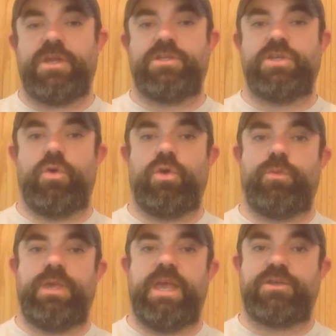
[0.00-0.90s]
so it'll
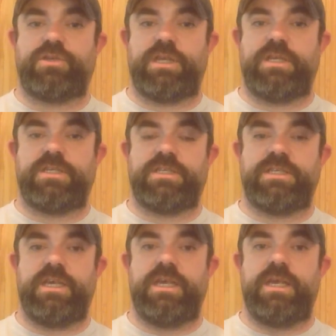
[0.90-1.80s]
be interesting to
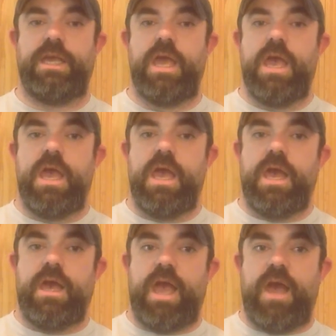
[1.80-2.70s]
see
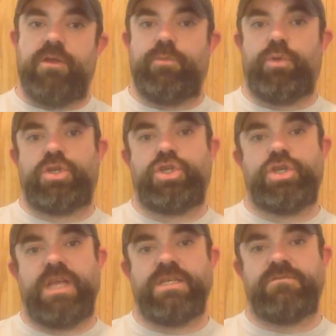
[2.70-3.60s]
how the book
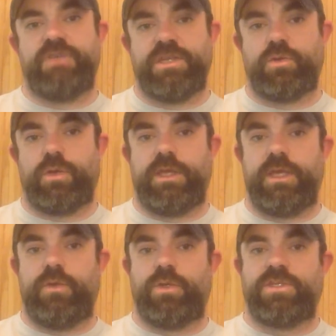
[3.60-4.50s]
changes
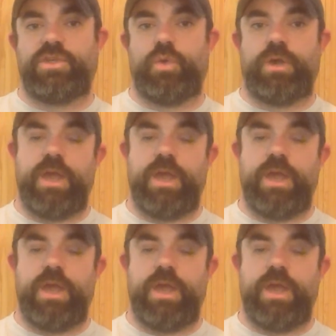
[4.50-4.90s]
visually when Stuart